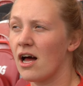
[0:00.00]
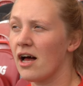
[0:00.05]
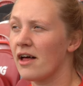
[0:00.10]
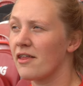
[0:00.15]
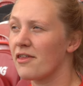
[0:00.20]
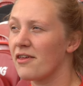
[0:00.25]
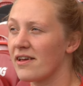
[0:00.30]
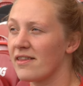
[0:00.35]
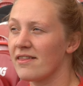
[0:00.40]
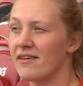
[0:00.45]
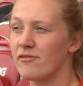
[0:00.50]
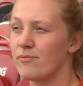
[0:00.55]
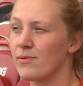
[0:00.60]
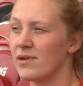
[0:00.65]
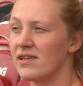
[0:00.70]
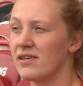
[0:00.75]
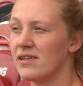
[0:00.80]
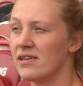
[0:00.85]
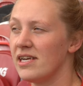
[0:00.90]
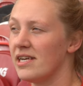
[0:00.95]
I think they've
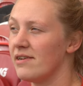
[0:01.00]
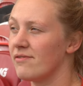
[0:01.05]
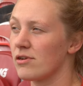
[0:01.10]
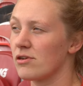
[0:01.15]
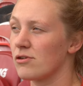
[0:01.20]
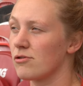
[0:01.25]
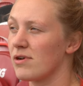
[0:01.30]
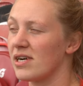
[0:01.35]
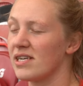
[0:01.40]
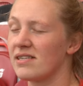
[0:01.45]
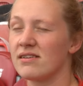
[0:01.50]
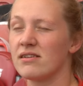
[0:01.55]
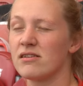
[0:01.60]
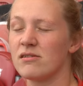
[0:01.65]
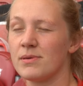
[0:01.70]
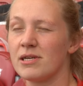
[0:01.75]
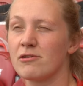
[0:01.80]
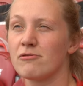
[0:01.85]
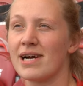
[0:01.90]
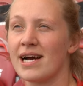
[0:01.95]
been even greater
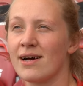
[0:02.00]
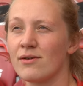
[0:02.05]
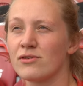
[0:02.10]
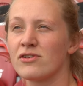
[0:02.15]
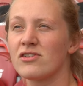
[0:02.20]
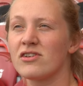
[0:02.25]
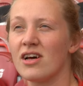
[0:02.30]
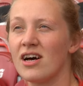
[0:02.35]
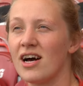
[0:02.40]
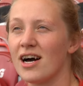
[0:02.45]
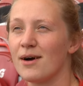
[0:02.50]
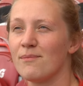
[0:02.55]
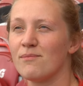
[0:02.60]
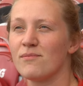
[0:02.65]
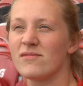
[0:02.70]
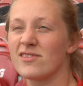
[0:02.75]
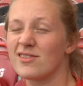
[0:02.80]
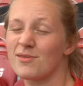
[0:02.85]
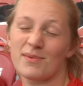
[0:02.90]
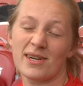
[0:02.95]
to be around.
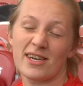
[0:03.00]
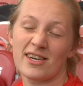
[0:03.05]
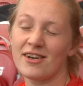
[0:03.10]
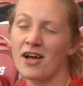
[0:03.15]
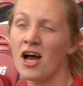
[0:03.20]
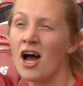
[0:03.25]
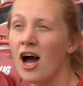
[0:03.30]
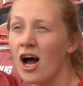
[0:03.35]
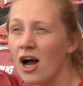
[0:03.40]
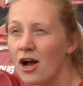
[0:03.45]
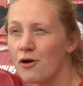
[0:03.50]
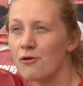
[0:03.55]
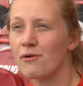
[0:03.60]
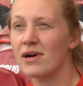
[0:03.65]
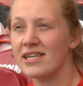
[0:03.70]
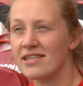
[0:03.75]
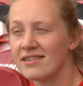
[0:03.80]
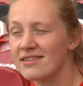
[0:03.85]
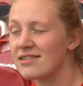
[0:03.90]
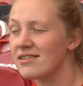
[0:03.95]
It's been
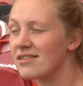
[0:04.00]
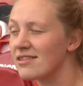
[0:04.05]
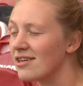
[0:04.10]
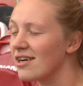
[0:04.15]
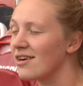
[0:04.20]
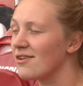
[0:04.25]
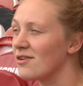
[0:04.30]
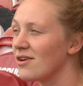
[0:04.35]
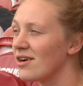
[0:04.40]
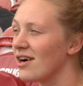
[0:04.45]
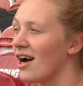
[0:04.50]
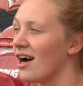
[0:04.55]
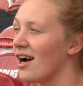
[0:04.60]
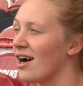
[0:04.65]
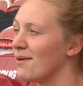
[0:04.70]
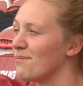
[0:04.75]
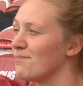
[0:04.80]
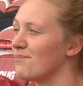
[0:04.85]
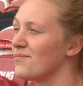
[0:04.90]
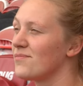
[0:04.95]
great,
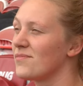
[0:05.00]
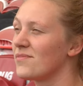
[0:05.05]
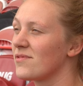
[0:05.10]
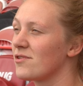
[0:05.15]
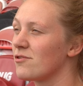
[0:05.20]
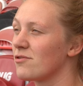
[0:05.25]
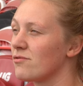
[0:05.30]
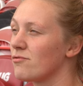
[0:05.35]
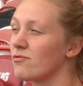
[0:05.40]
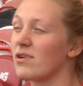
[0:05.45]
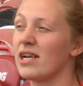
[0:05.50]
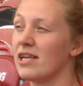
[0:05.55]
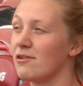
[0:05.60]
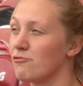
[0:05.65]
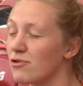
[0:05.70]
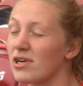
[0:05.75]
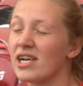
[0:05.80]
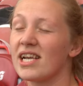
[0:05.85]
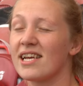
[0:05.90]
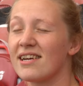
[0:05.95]
really,
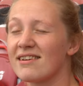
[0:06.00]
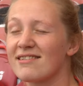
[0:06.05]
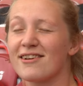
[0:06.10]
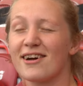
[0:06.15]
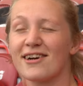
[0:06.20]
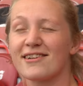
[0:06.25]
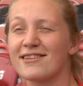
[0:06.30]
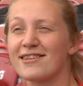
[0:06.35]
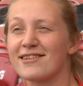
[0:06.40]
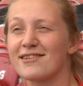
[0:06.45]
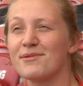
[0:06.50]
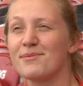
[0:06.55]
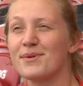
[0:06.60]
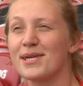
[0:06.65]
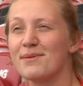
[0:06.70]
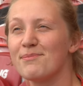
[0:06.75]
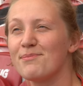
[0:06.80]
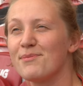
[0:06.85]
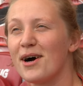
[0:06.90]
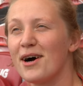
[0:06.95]
really exciting to
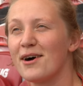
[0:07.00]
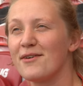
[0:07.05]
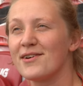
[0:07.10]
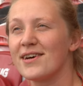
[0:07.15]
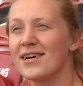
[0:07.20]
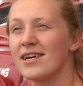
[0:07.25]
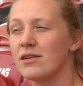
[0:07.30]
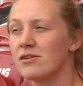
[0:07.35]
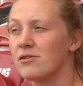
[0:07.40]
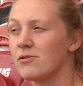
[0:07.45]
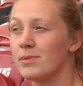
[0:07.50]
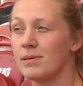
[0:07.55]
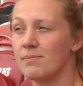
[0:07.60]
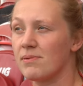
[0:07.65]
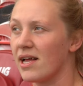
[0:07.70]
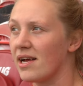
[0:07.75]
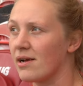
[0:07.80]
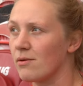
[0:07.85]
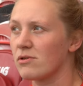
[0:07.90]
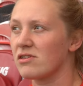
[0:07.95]
be part of it and to be
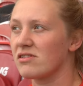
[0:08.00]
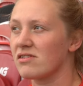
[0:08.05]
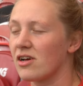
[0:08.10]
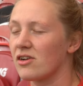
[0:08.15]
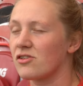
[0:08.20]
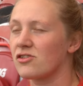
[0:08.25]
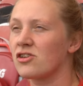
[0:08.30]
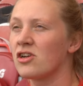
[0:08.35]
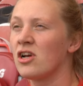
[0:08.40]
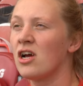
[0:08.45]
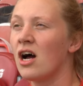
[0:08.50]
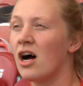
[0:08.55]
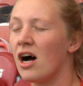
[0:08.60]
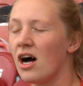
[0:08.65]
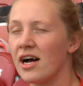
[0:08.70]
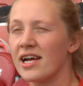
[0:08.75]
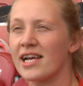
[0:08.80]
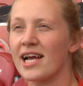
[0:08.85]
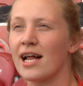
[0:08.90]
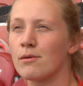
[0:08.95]
playing with such
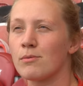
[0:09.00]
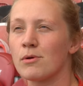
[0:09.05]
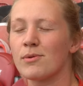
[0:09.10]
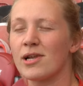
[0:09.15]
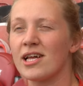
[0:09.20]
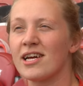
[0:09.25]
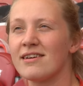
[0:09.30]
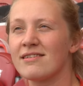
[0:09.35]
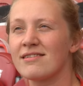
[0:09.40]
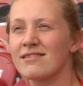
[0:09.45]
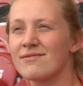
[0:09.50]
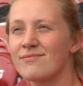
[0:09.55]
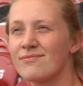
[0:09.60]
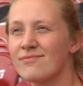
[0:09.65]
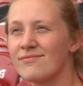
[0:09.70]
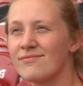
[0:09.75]
high calibre players.